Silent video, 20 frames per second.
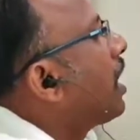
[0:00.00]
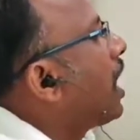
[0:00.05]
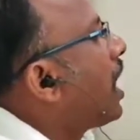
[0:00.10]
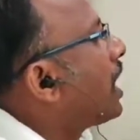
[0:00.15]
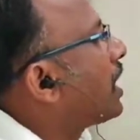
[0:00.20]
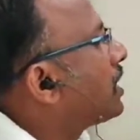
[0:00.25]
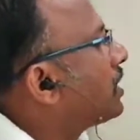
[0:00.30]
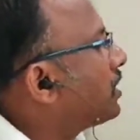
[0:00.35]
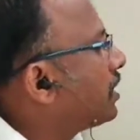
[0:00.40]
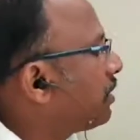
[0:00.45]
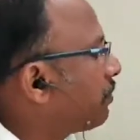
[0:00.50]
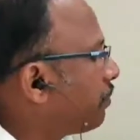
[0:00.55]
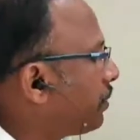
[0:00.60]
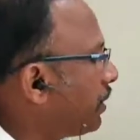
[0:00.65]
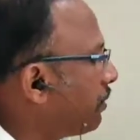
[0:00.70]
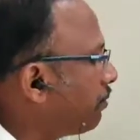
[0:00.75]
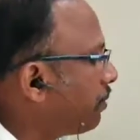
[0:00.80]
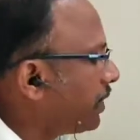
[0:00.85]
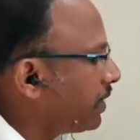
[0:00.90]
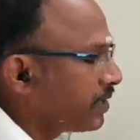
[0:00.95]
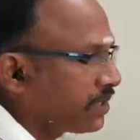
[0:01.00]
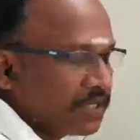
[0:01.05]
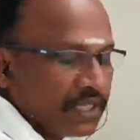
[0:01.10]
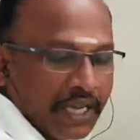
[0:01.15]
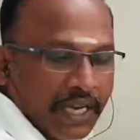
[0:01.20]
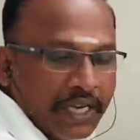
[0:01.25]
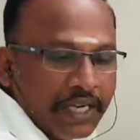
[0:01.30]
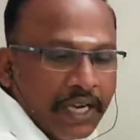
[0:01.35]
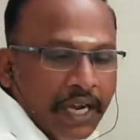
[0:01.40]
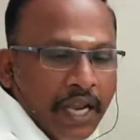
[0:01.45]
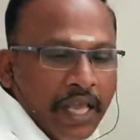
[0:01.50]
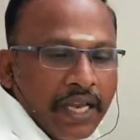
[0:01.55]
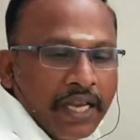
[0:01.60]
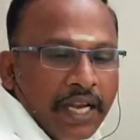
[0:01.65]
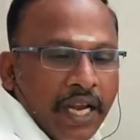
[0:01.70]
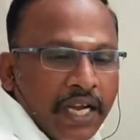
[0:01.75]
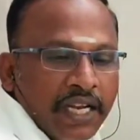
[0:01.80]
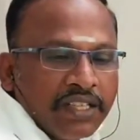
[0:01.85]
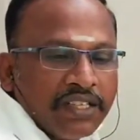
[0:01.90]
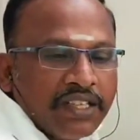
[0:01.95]
another PP side line,
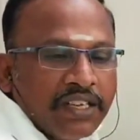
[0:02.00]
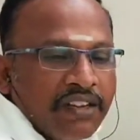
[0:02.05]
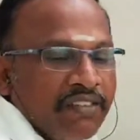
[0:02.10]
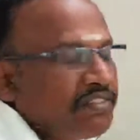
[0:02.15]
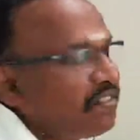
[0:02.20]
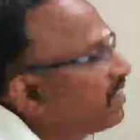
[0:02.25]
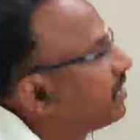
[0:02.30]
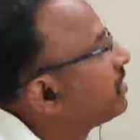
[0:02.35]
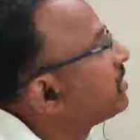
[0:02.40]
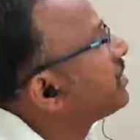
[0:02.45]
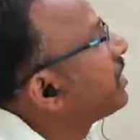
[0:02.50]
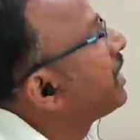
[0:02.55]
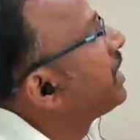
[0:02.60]
another reference